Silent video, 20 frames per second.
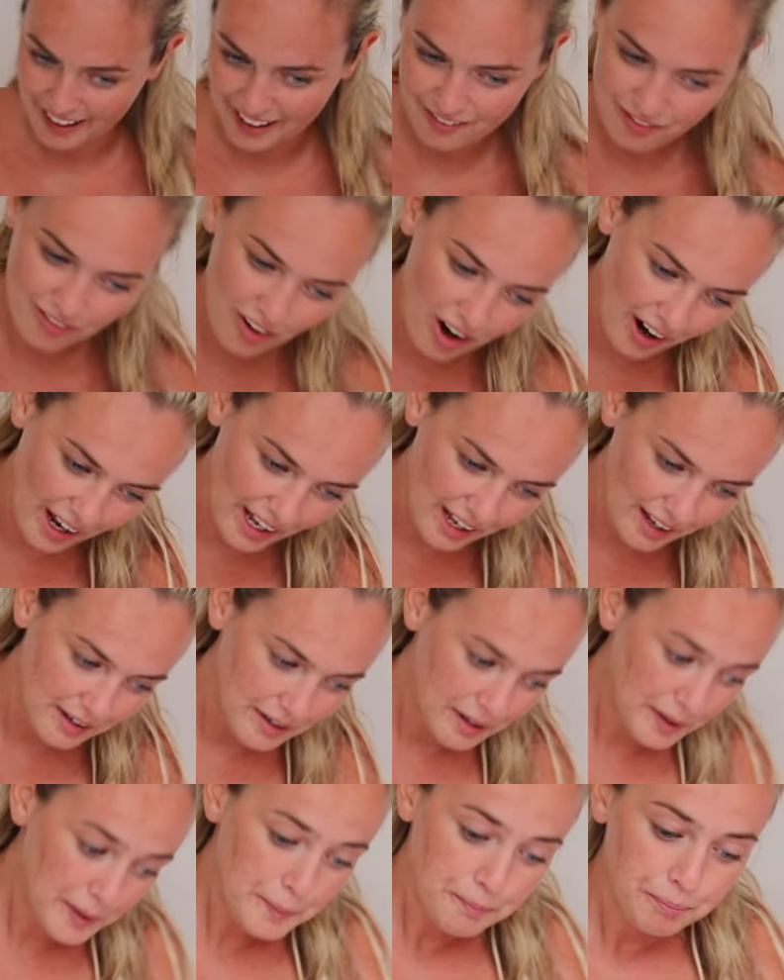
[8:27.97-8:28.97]
it. Right,
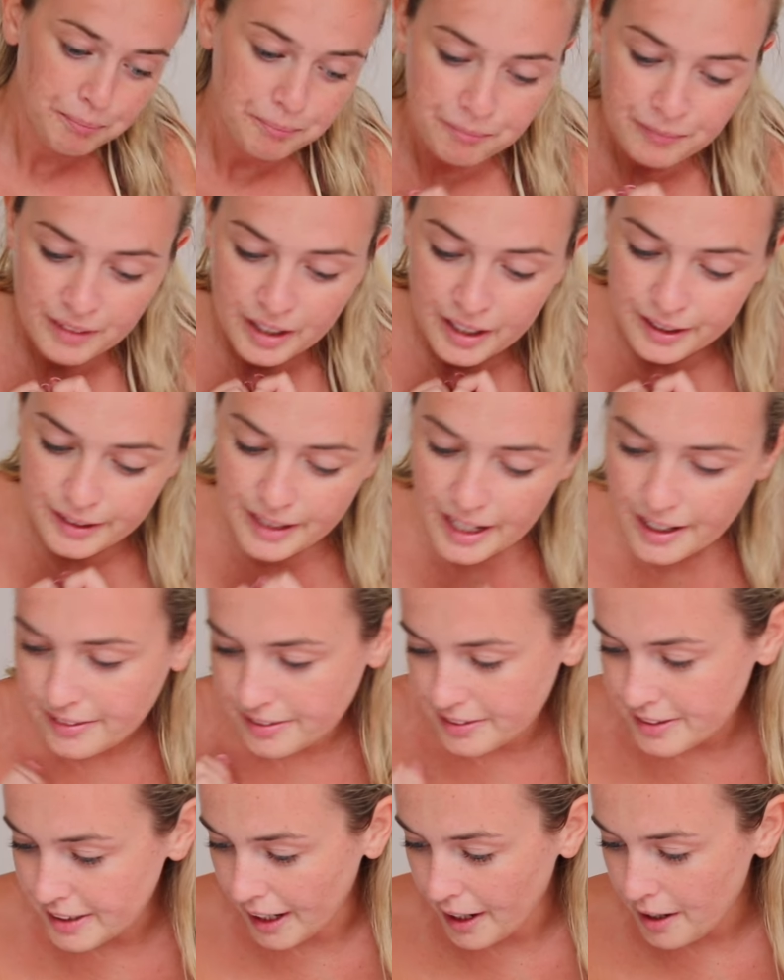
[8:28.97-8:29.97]

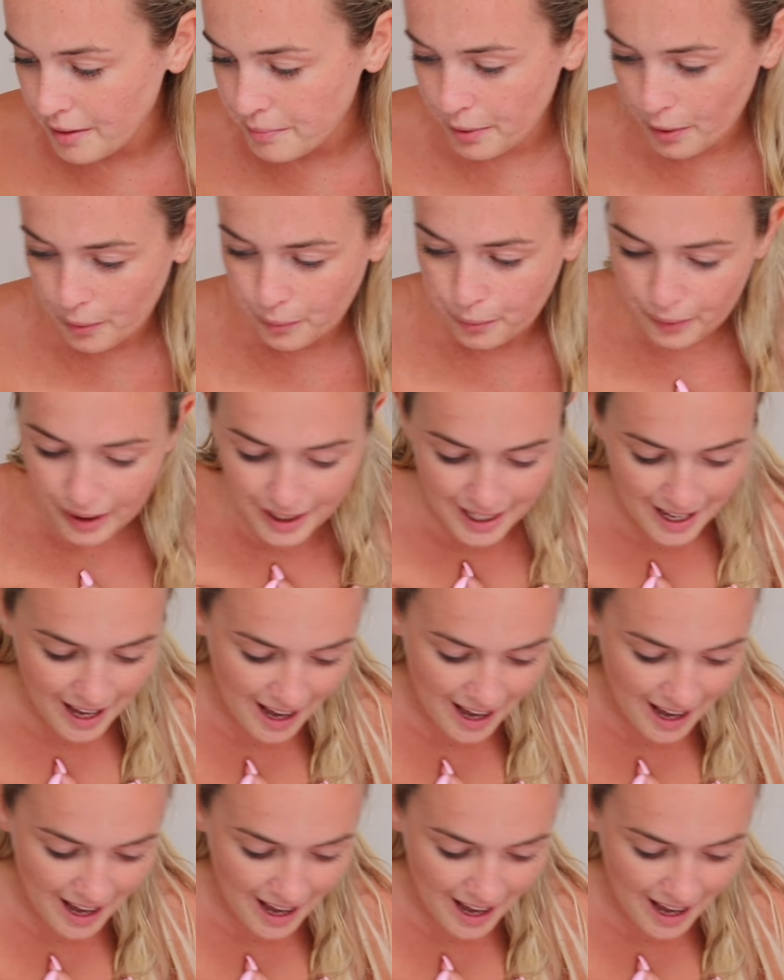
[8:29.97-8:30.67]
next up we